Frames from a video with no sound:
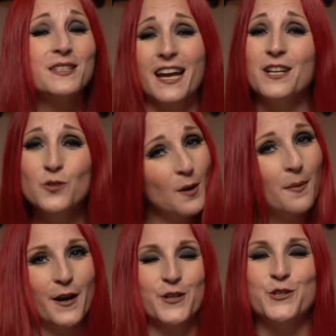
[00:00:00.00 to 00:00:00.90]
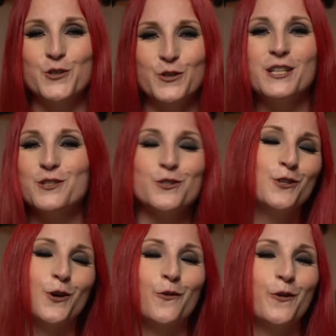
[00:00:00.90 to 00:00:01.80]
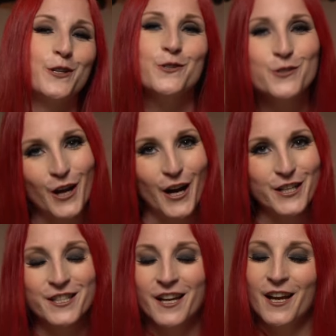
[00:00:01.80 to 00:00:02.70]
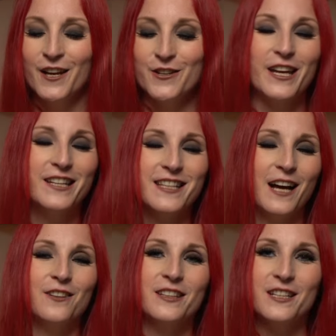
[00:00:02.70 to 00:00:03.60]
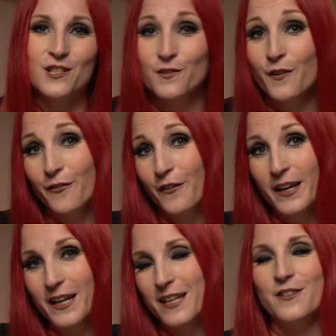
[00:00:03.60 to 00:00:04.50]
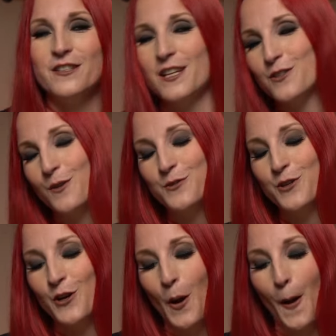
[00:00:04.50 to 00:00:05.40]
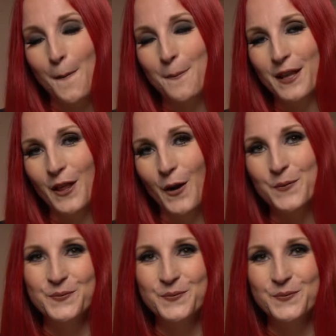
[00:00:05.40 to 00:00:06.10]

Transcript: 10 drawbars you need to know when you start, you can download it just for free in the description below.